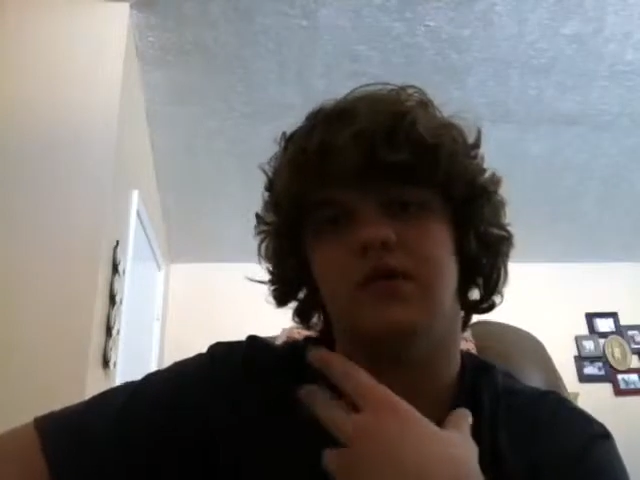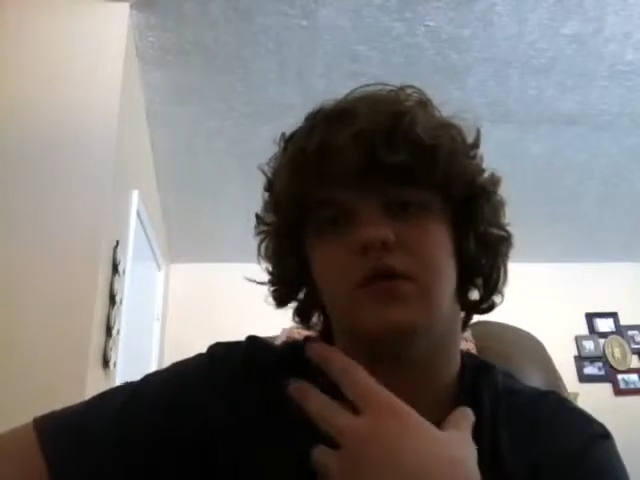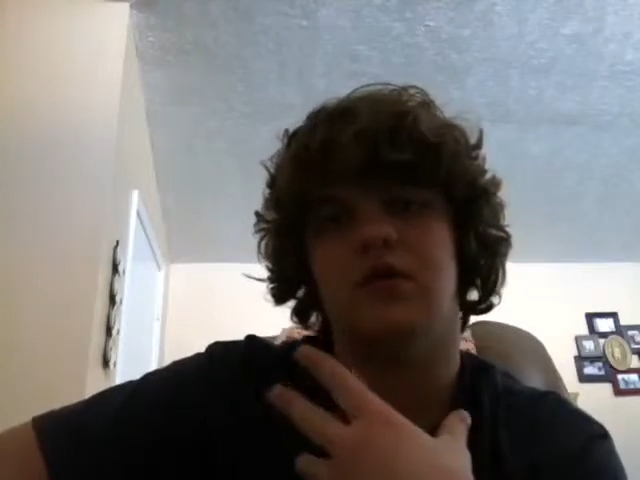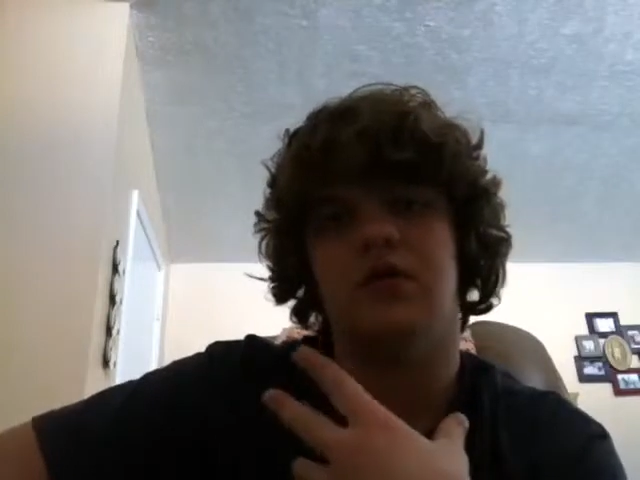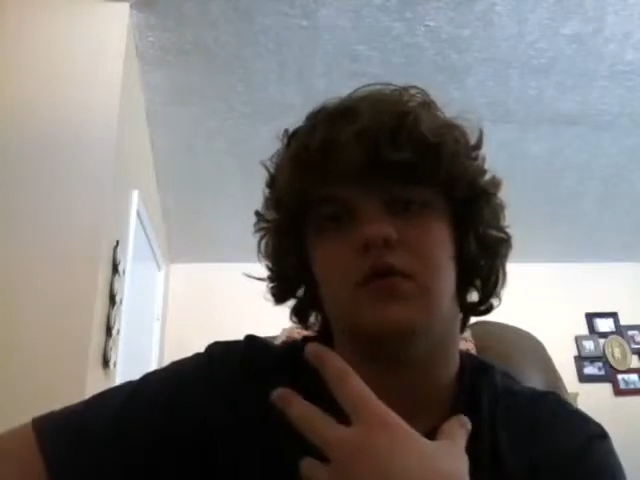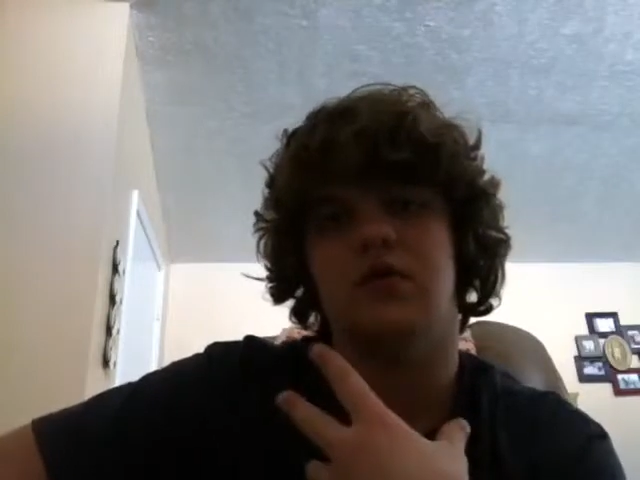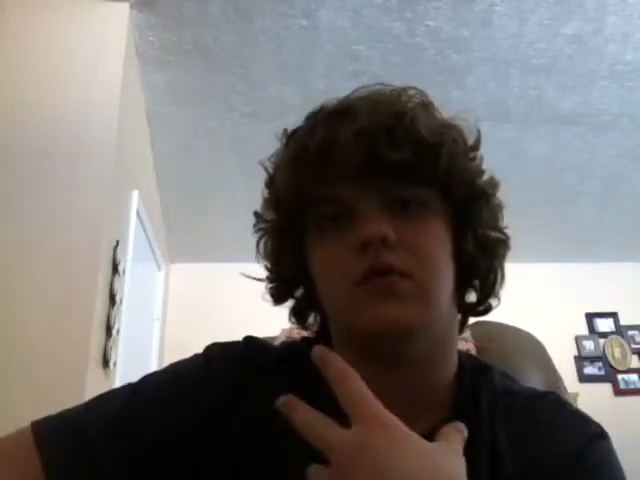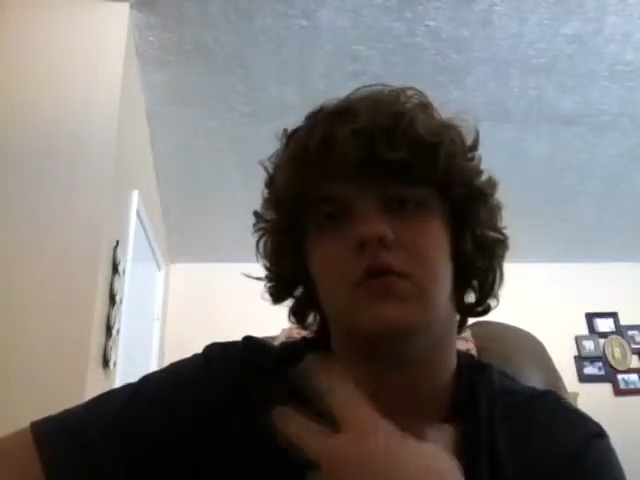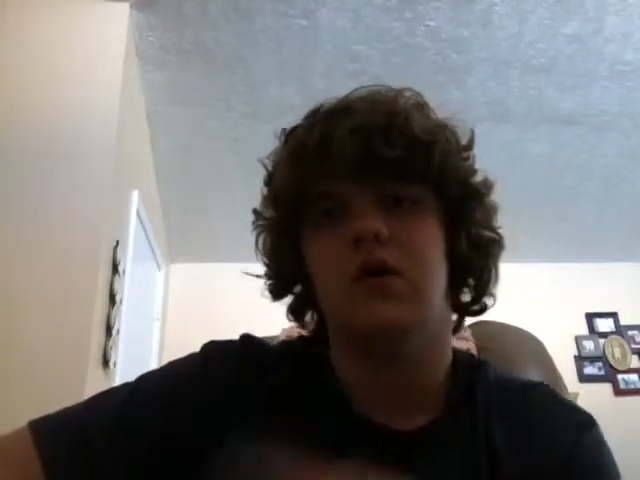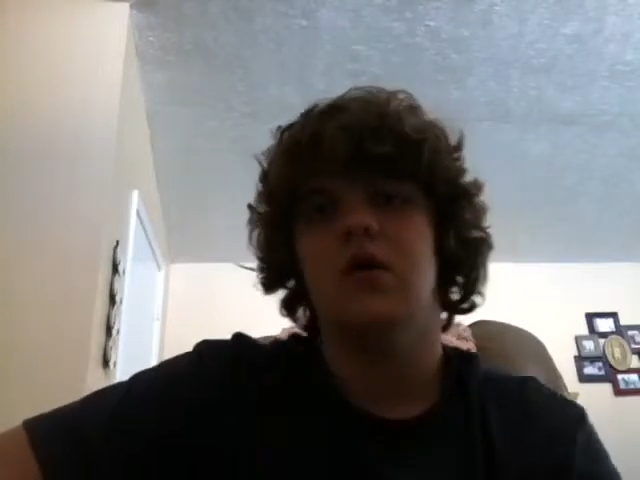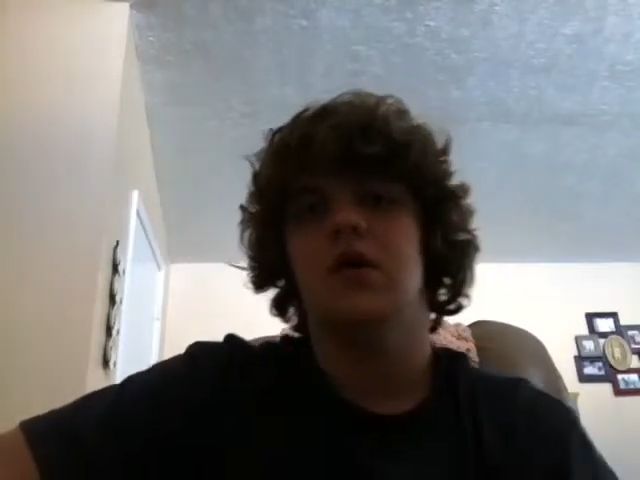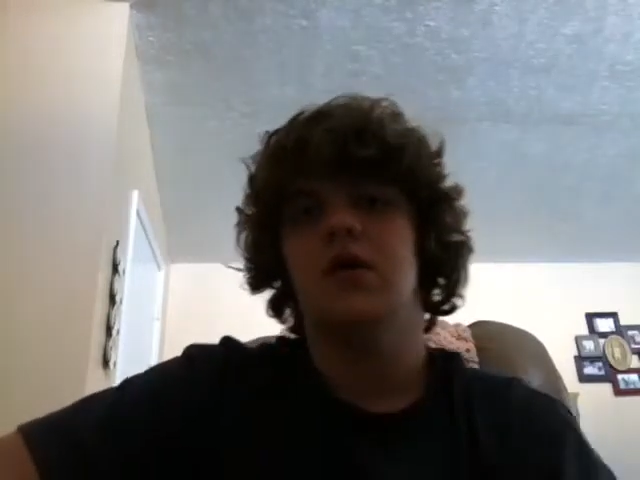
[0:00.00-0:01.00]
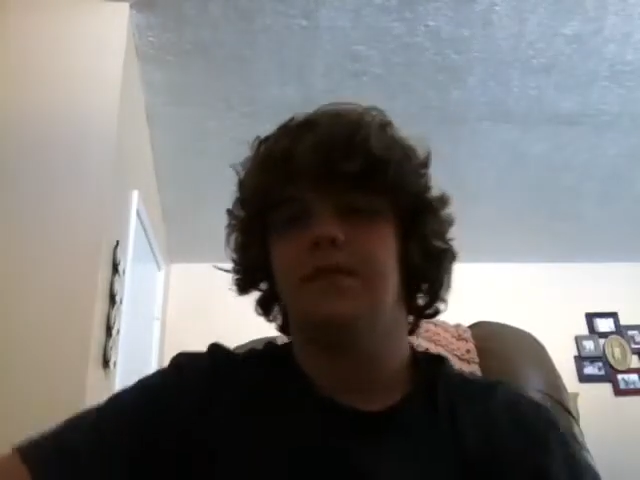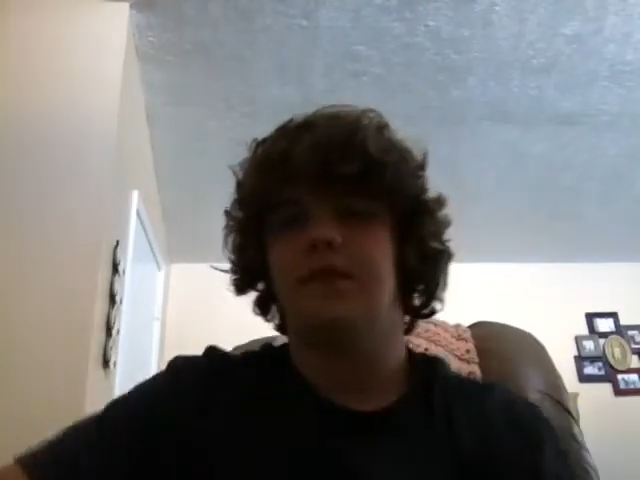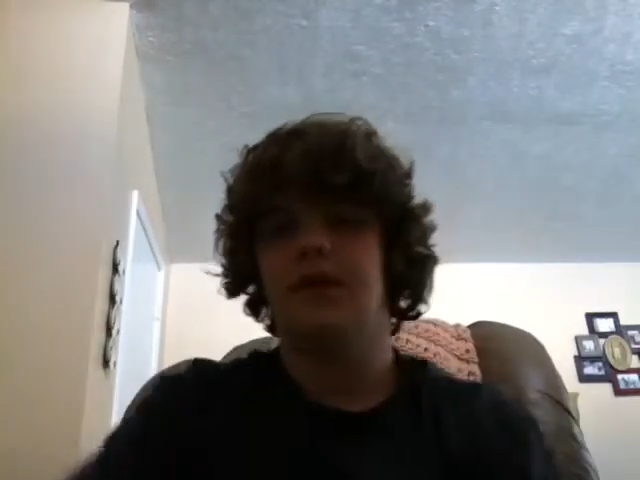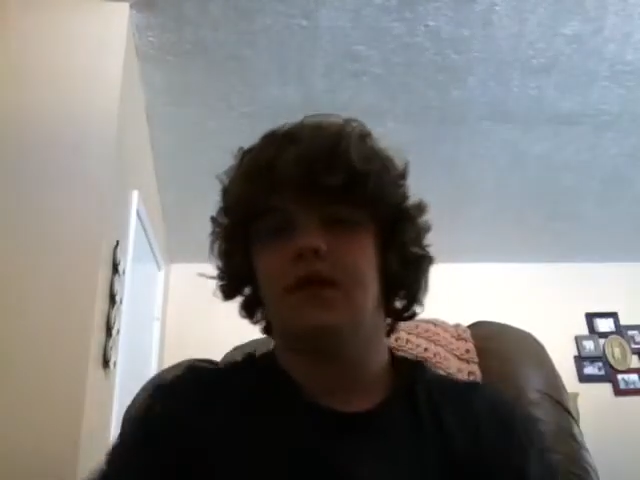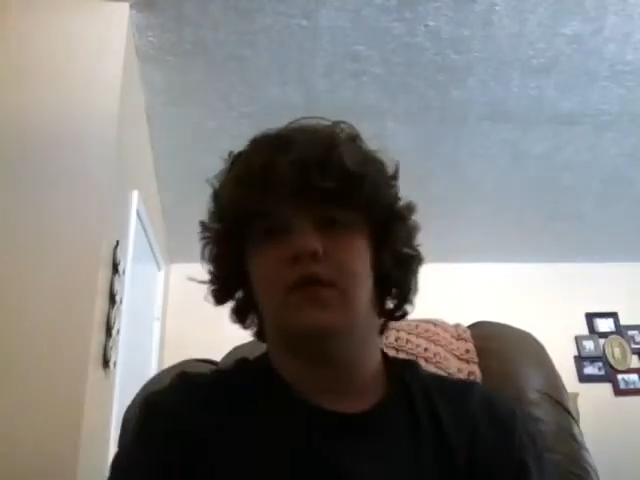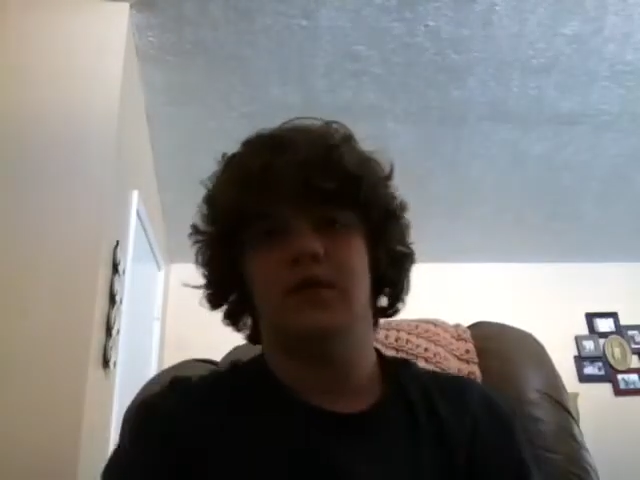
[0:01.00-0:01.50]
much at all.
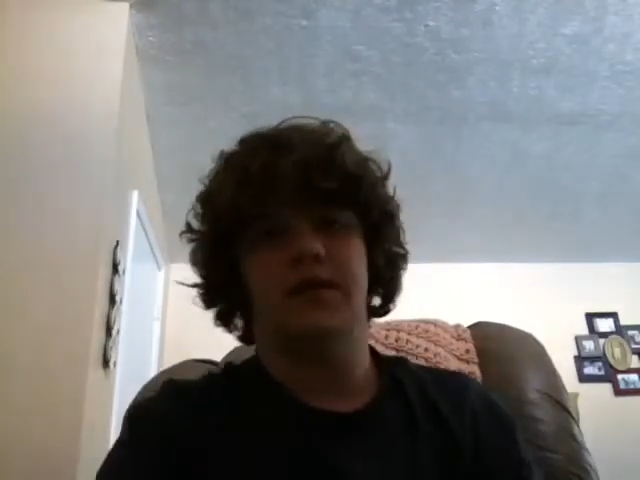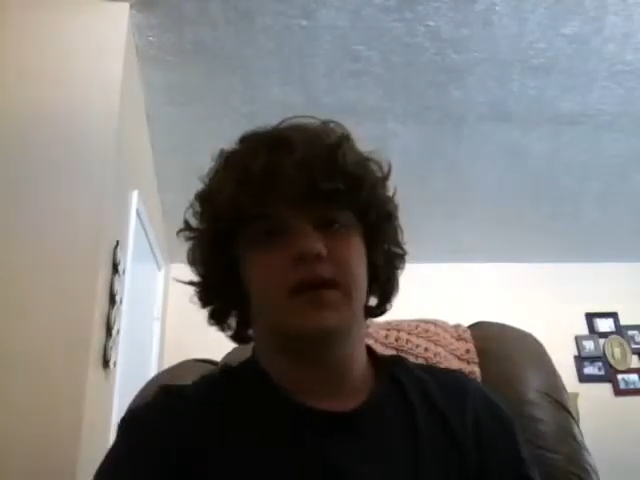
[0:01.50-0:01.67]
But anyway,